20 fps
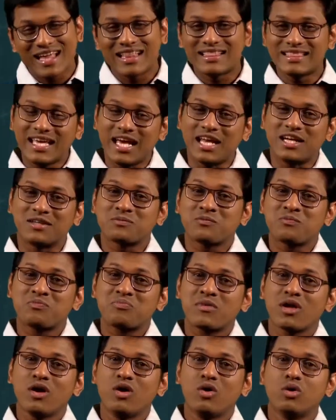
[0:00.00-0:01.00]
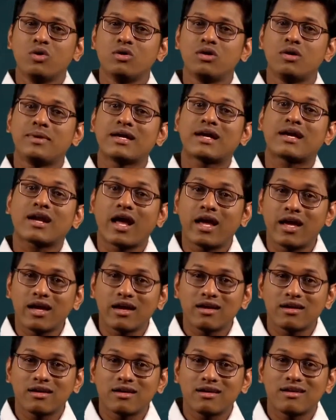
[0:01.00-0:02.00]
Then, who will be
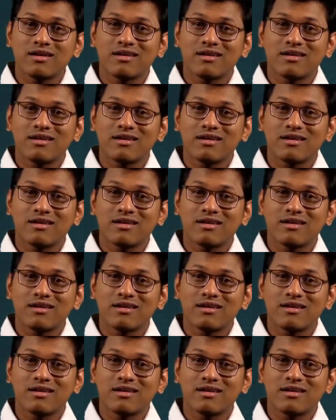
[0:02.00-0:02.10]
crying?